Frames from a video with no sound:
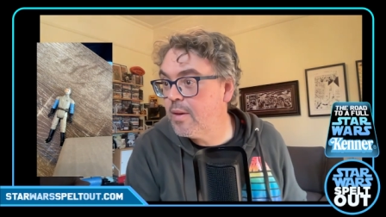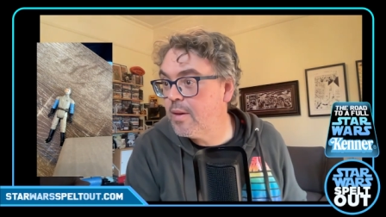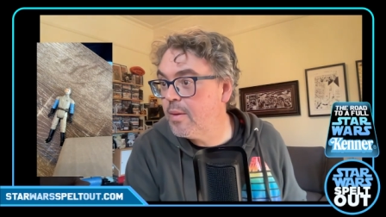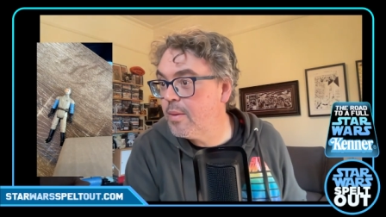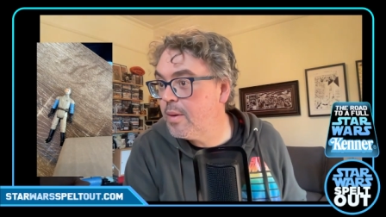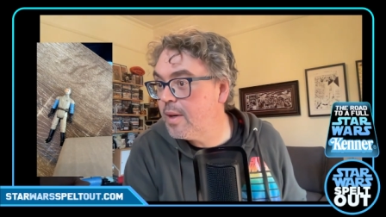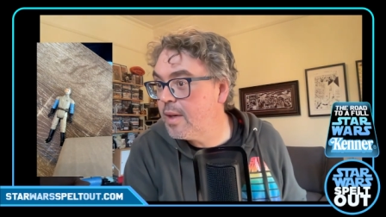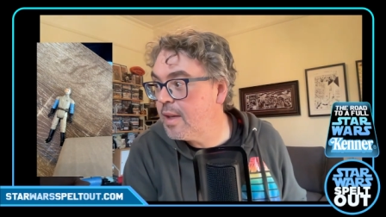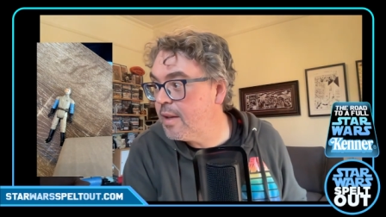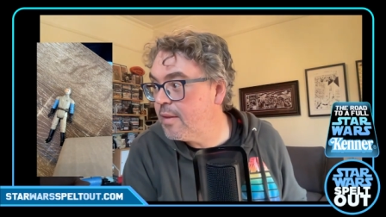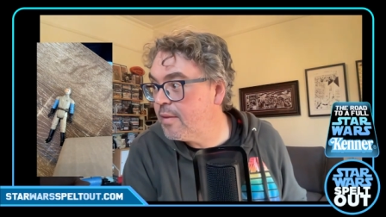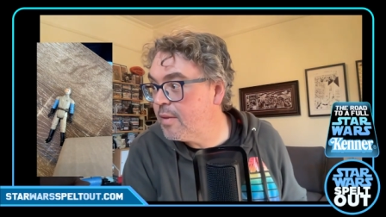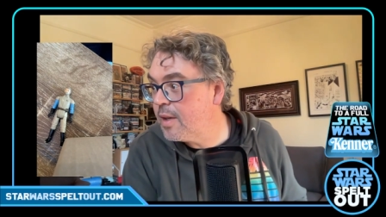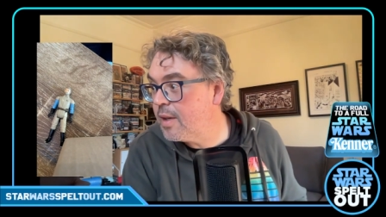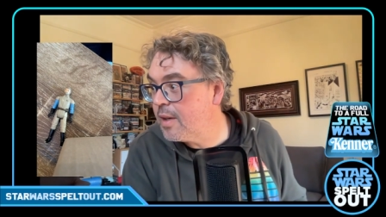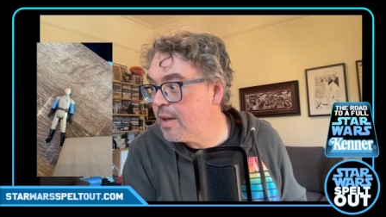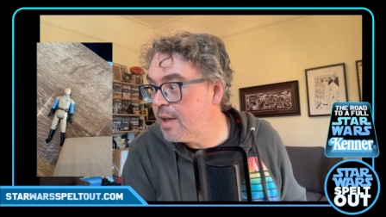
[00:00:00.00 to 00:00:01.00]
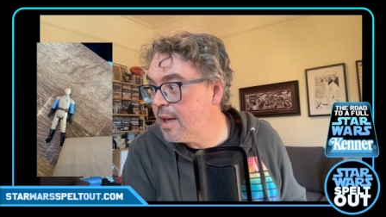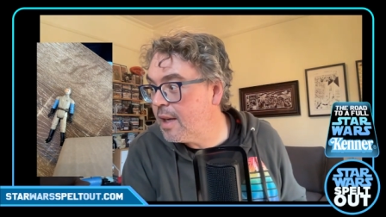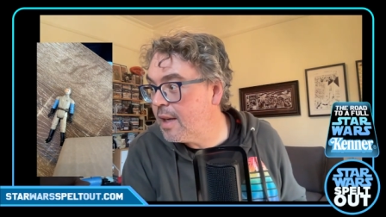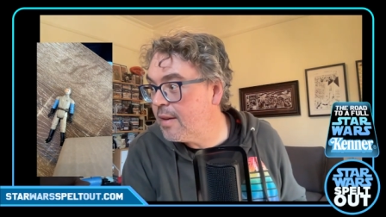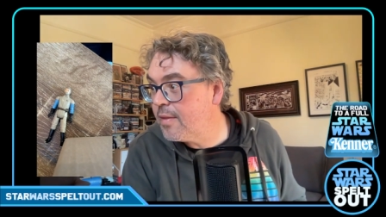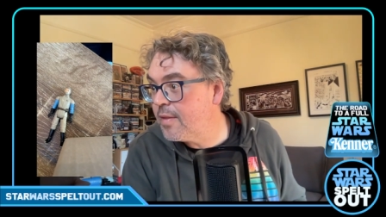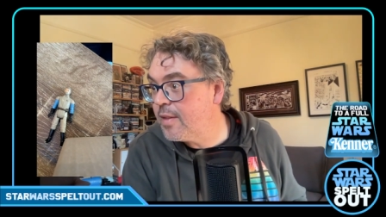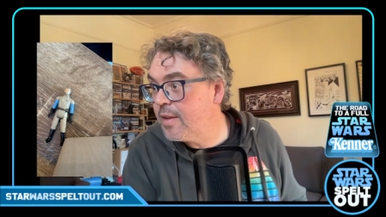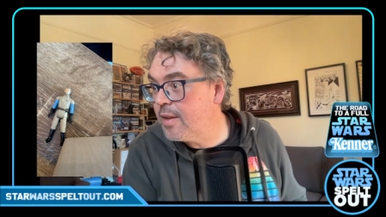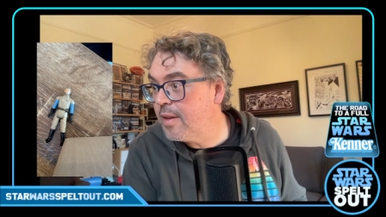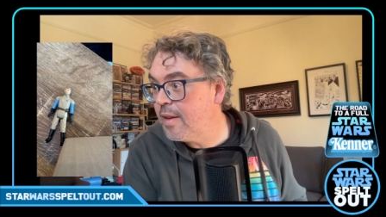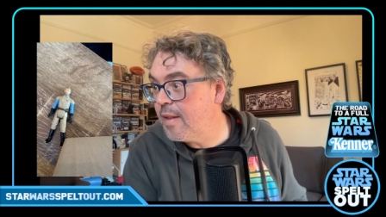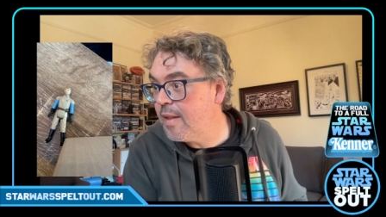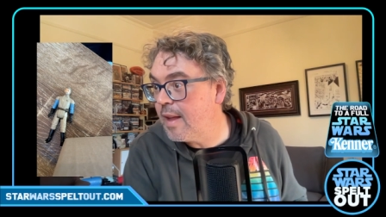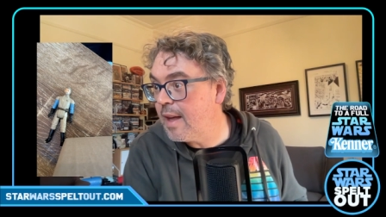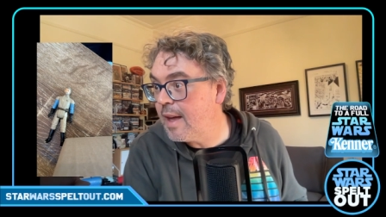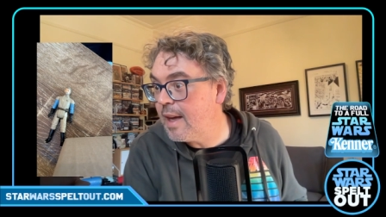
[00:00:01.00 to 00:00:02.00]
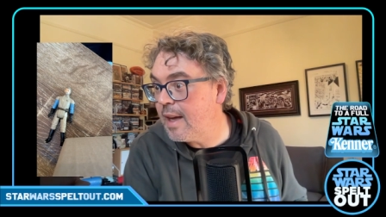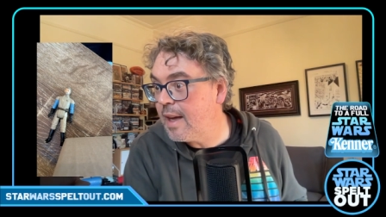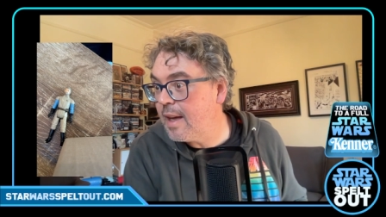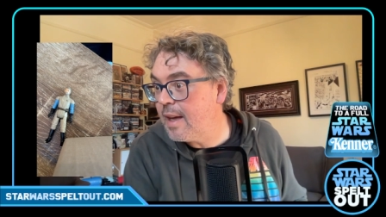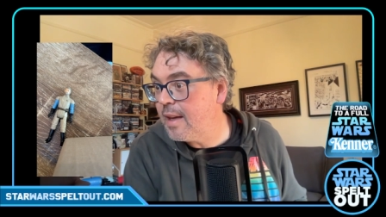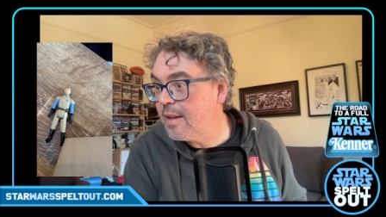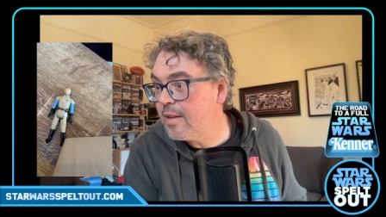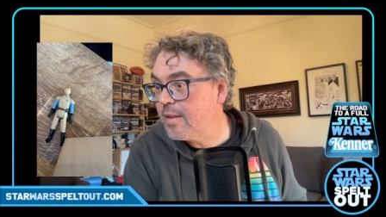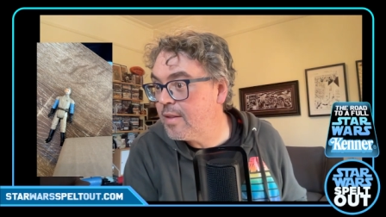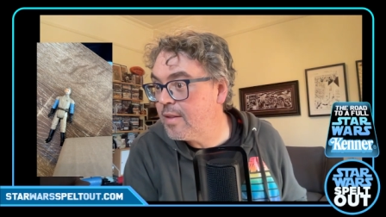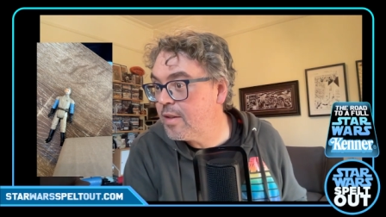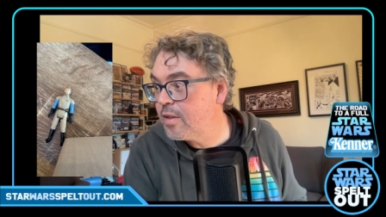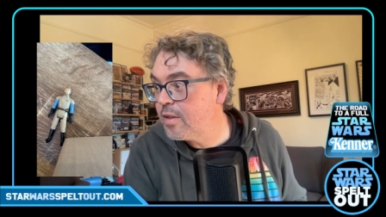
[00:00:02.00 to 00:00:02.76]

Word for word: what have we got after that?